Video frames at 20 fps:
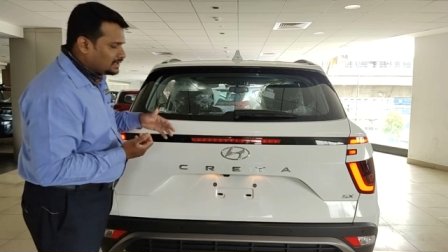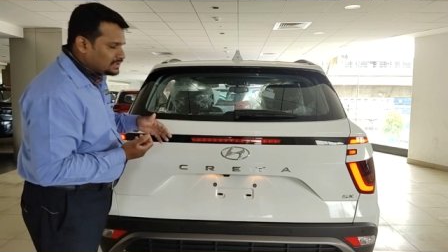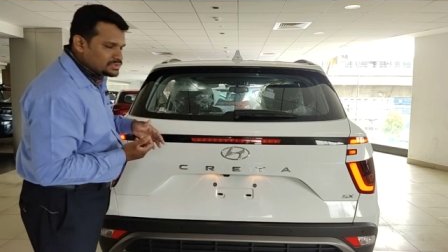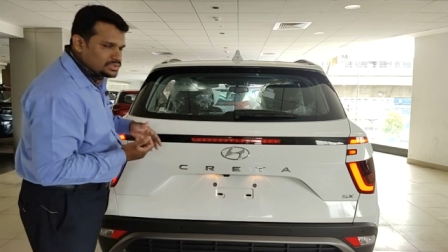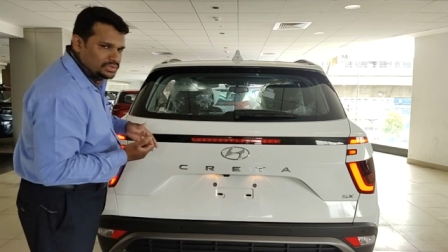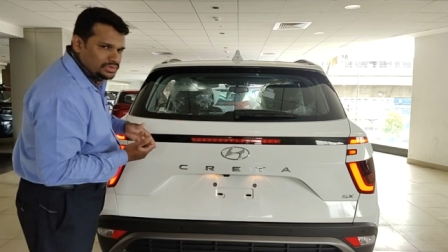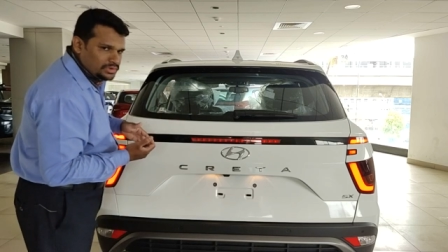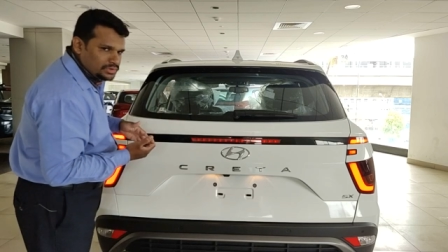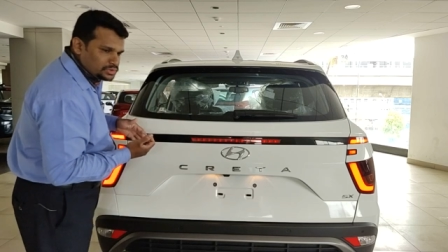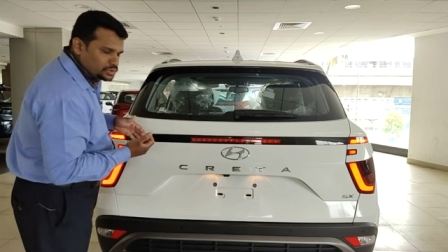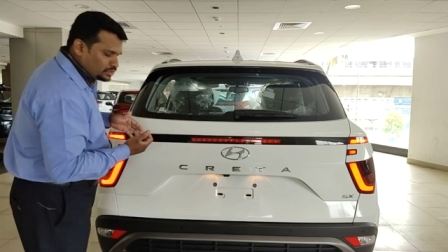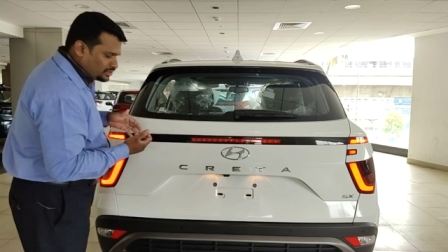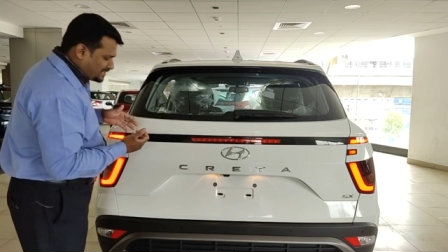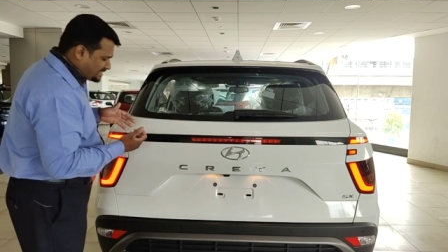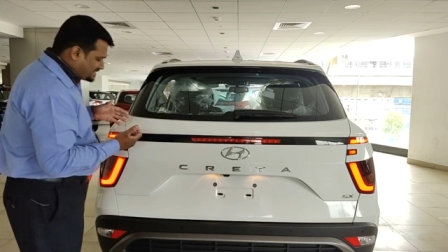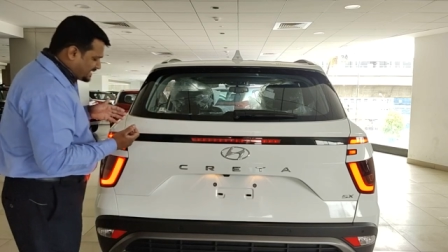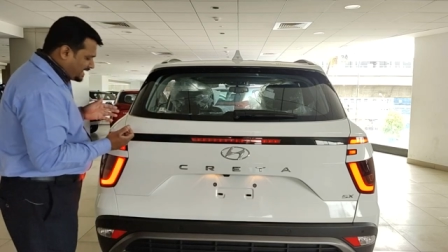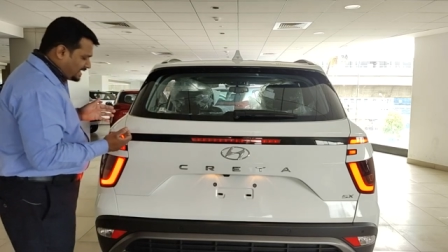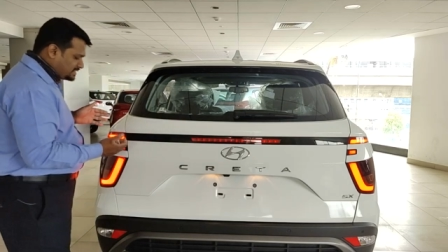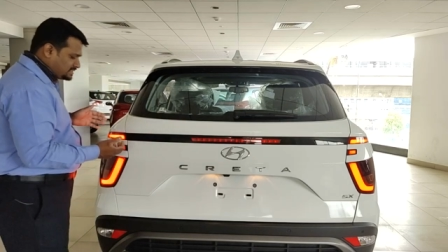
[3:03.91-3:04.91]
So to
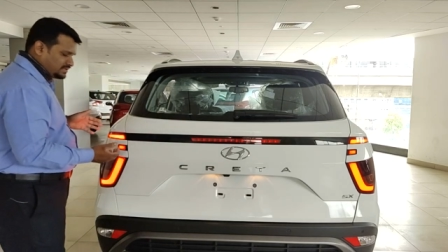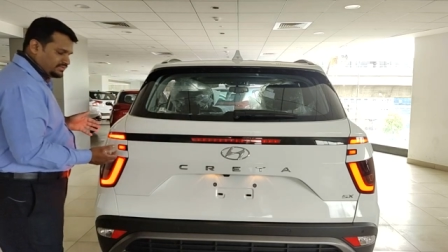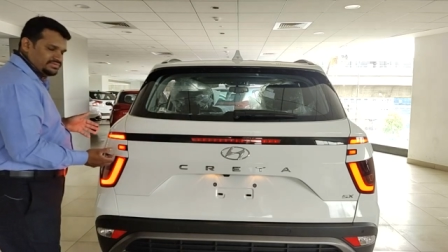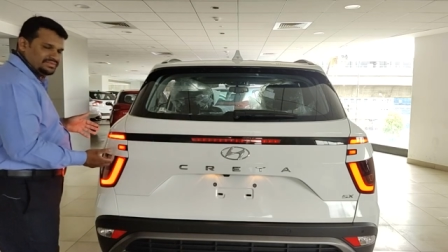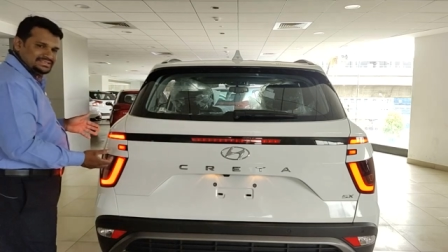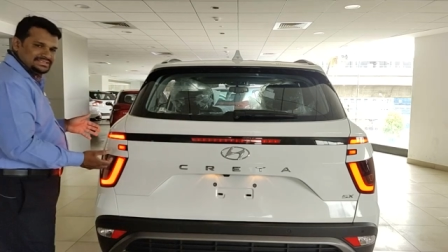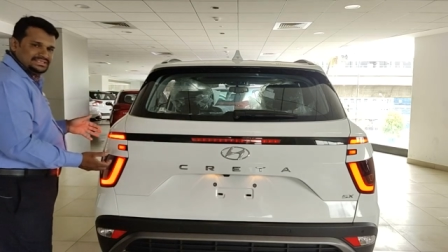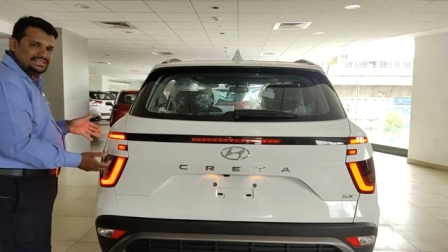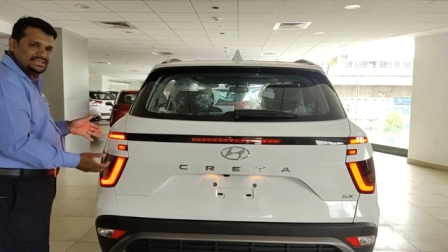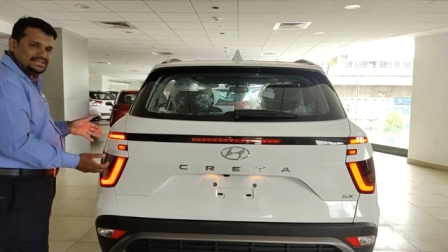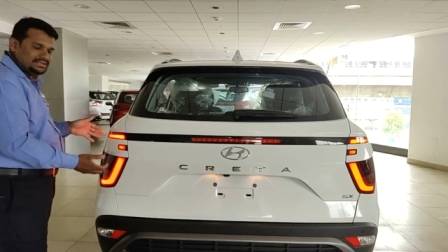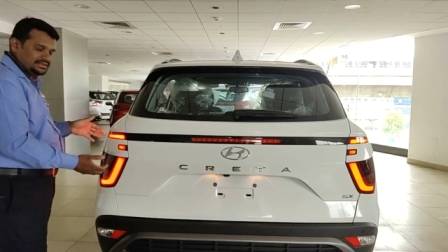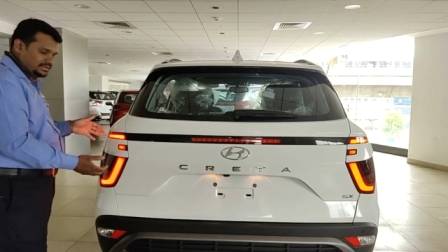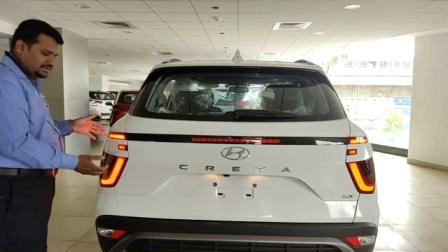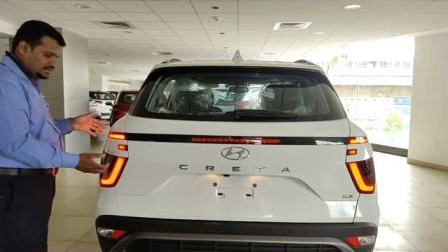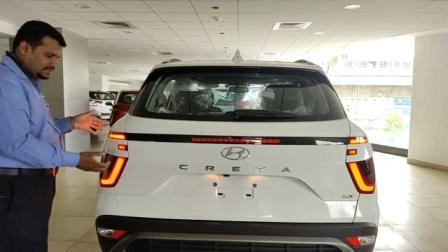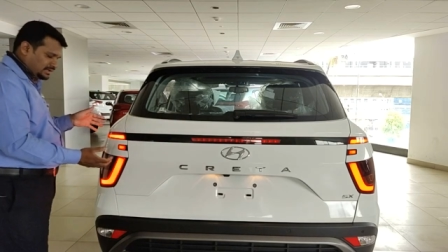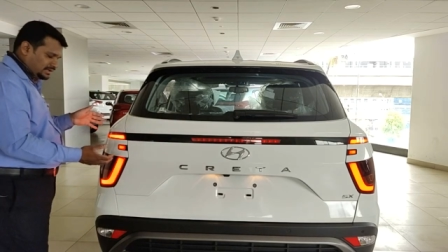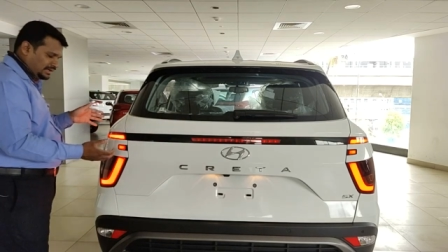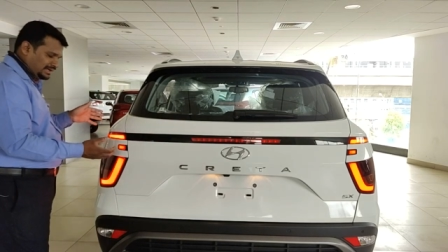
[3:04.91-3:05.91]
the sides, if we see
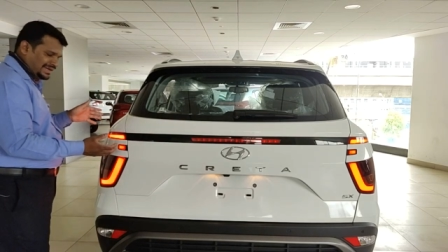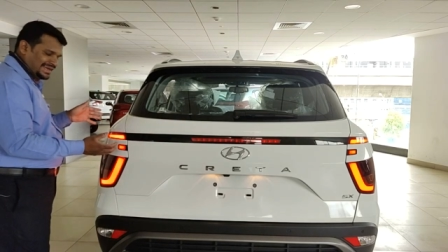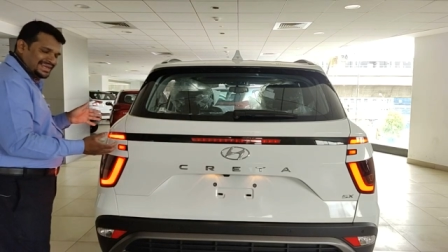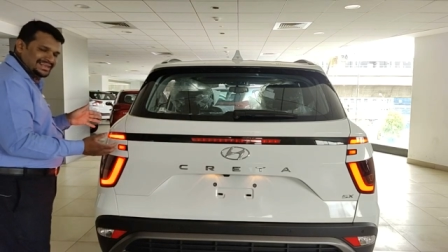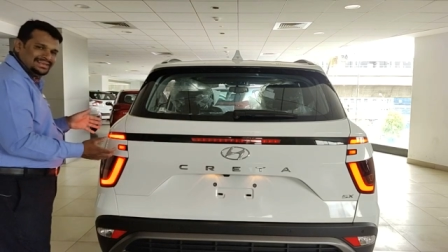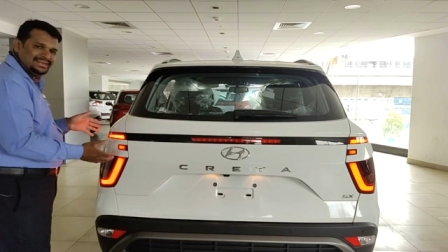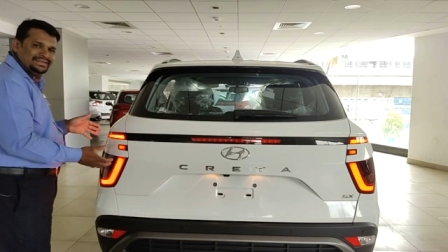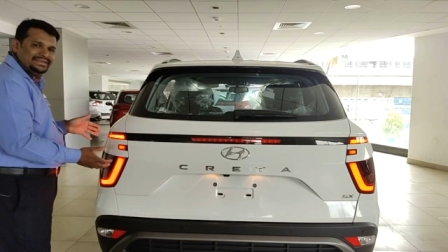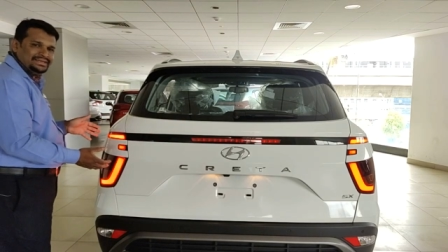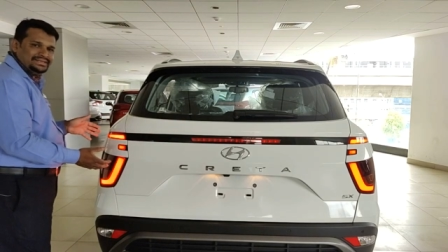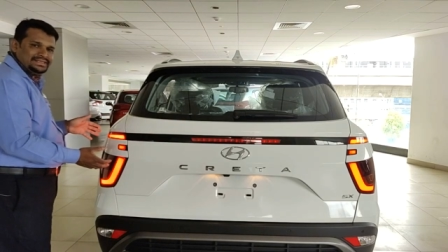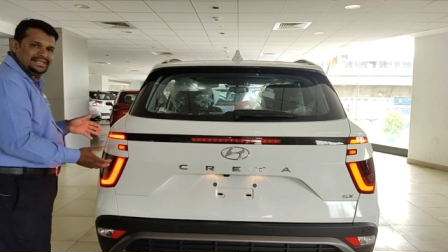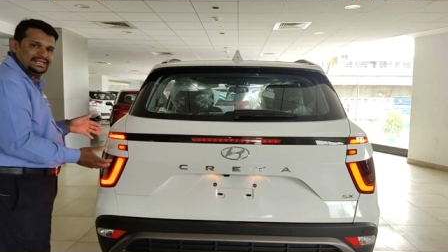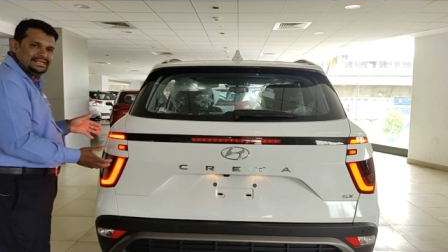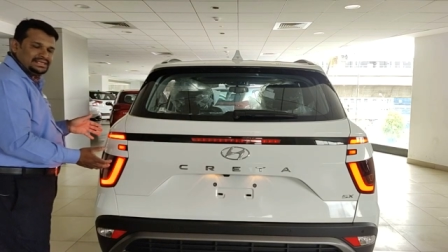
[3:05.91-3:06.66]
the LED